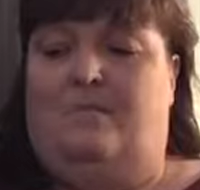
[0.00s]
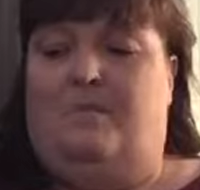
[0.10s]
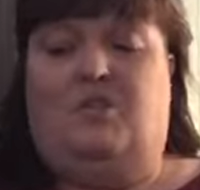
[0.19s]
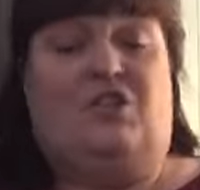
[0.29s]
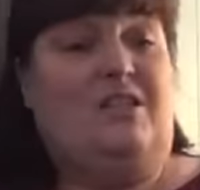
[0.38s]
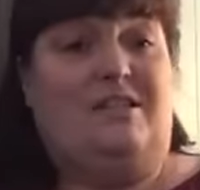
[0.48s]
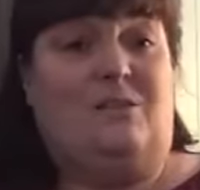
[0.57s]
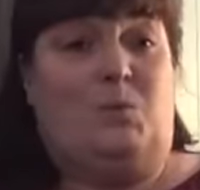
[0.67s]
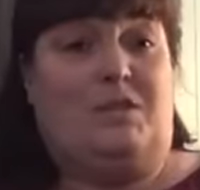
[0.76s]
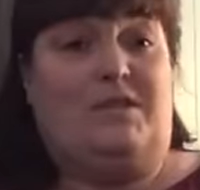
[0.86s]
But
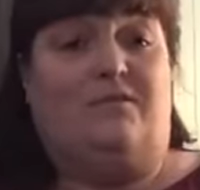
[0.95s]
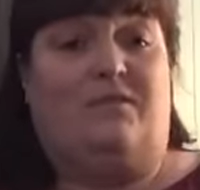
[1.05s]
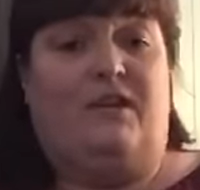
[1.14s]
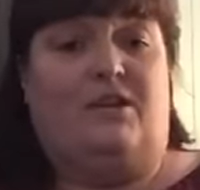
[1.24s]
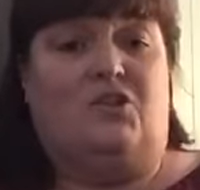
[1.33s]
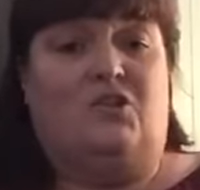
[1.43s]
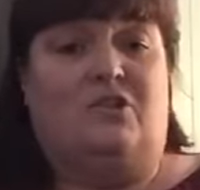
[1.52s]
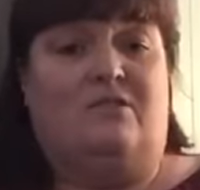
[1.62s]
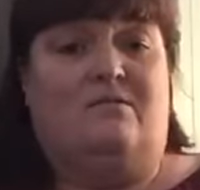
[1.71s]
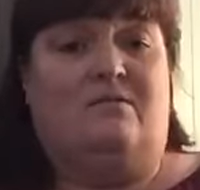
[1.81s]
Jesus wasn't
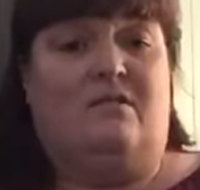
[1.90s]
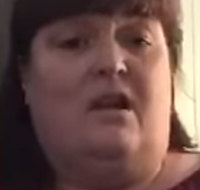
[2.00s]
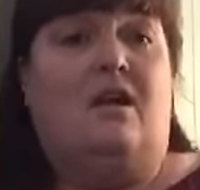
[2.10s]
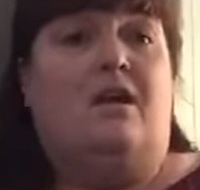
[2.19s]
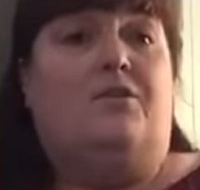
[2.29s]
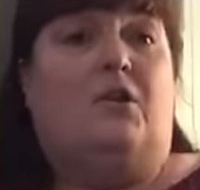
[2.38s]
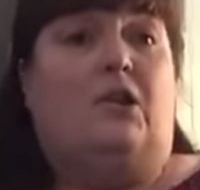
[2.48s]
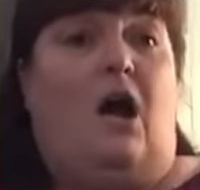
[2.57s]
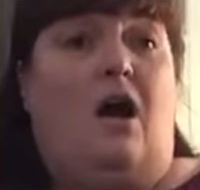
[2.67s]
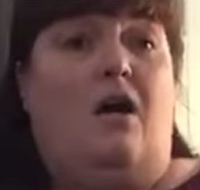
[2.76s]
finished. The
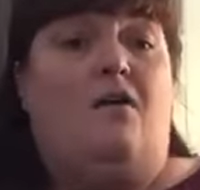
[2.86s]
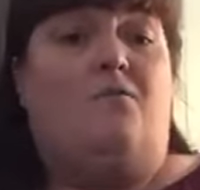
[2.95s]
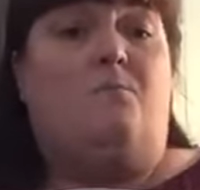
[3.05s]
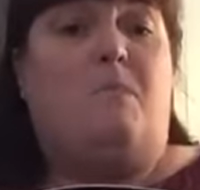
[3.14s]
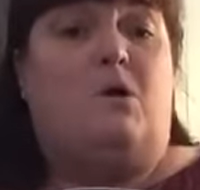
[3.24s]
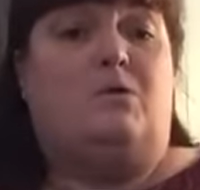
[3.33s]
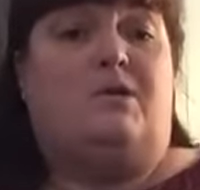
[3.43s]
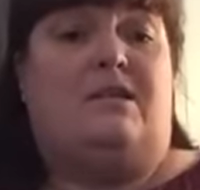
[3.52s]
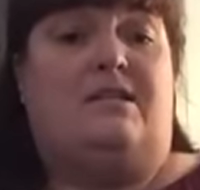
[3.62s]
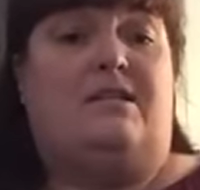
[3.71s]
law of
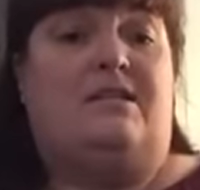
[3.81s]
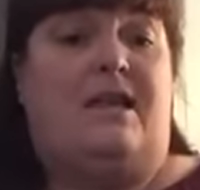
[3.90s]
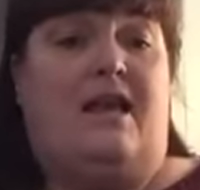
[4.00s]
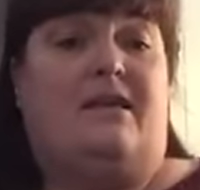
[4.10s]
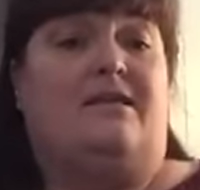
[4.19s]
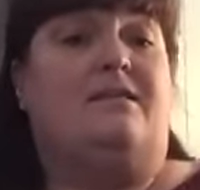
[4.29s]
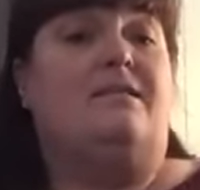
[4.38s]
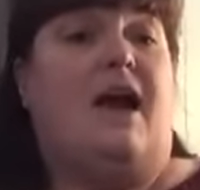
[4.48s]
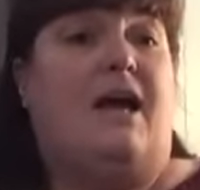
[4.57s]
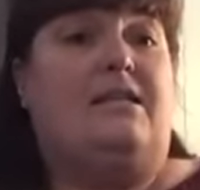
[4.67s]
Moses says
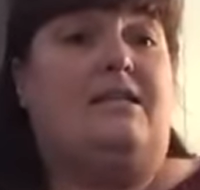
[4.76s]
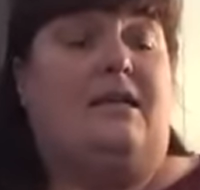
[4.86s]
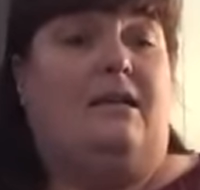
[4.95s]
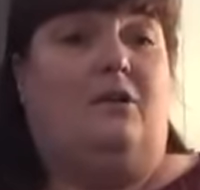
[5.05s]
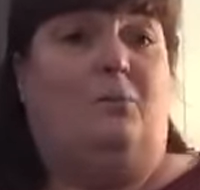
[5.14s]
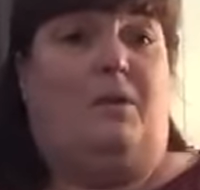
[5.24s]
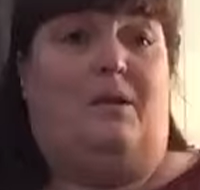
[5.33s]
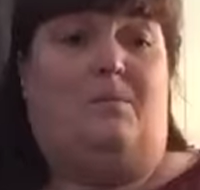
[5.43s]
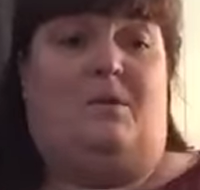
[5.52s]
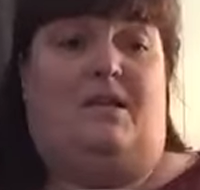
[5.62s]
not to kill
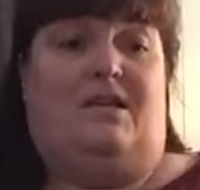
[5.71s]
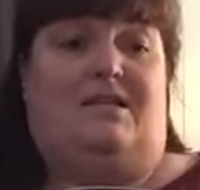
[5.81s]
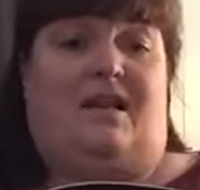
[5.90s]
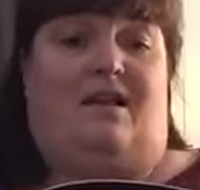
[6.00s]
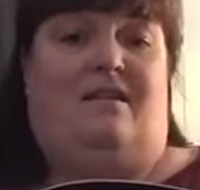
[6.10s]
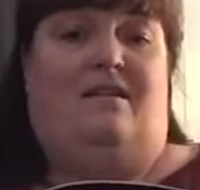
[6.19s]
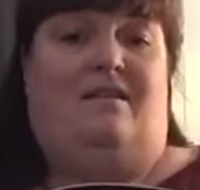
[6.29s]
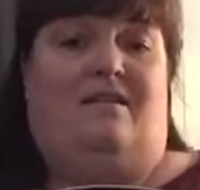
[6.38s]
people, he said.